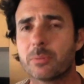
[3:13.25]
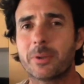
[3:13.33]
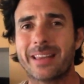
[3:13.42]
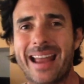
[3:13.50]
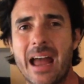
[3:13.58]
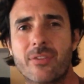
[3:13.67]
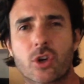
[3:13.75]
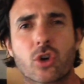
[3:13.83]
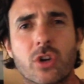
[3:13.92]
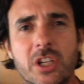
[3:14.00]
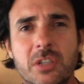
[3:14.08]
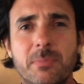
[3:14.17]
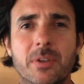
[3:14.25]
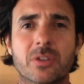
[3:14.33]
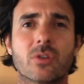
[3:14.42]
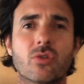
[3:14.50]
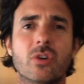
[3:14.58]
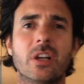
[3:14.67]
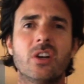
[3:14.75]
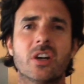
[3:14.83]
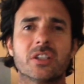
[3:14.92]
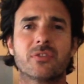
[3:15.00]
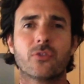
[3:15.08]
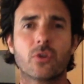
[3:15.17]
but they have a crispness, a really
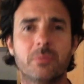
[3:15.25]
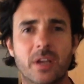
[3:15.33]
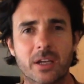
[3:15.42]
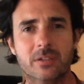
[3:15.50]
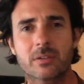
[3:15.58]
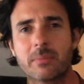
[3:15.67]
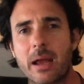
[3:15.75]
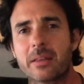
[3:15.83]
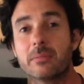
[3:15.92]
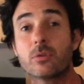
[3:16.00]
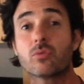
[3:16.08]
nice firm texture about them.